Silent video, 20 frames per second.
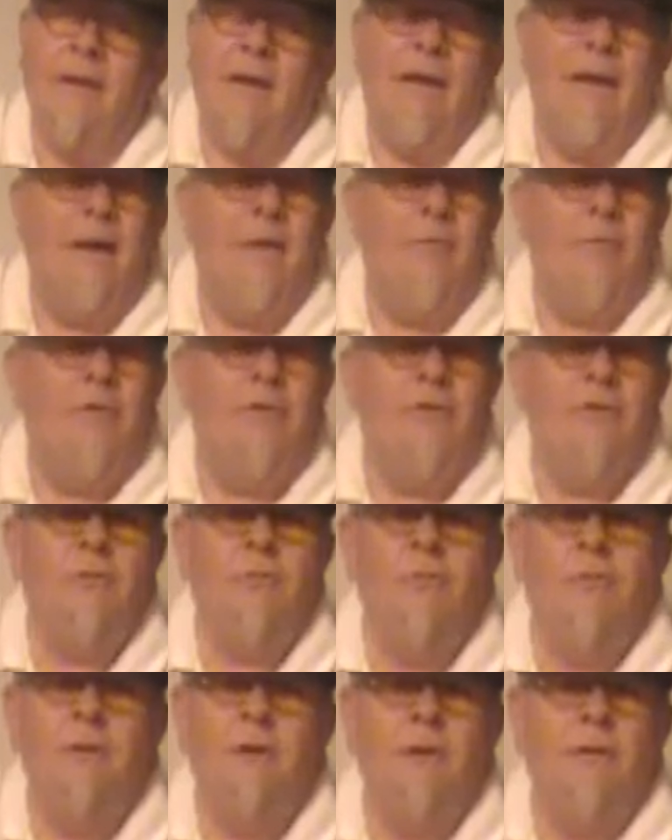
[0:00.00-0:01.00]
and I wish you
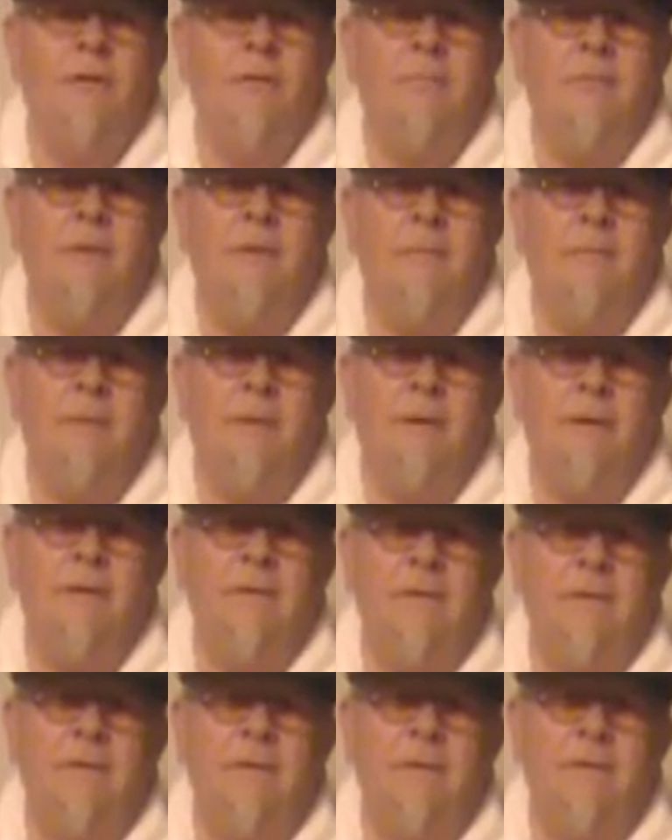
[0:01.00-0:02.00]
nothing but the
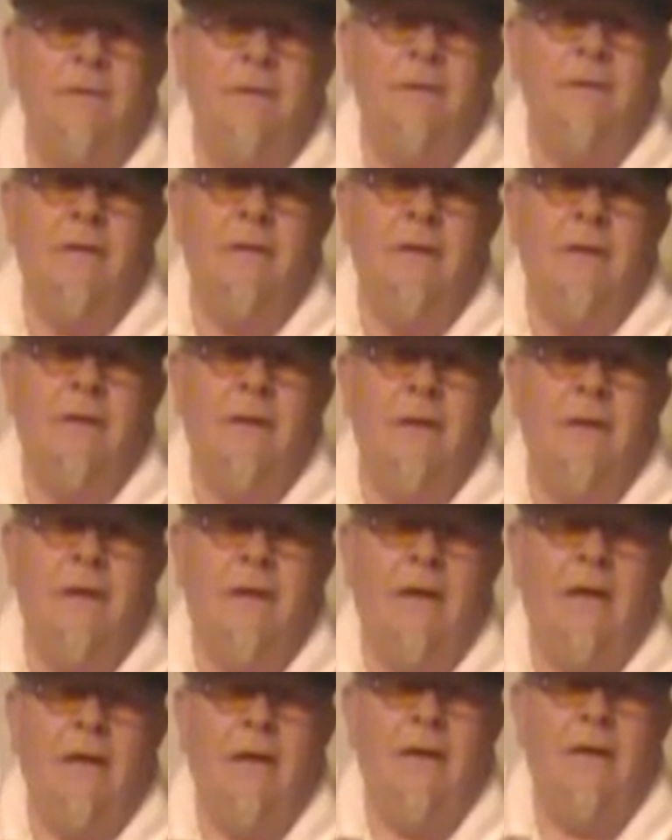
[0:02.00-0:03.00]
best.
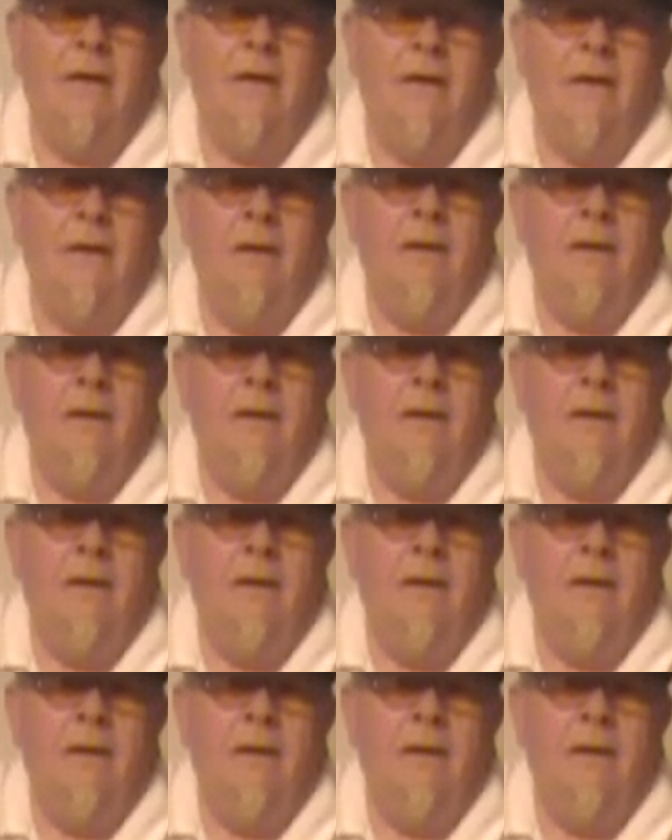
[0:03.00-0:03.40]
And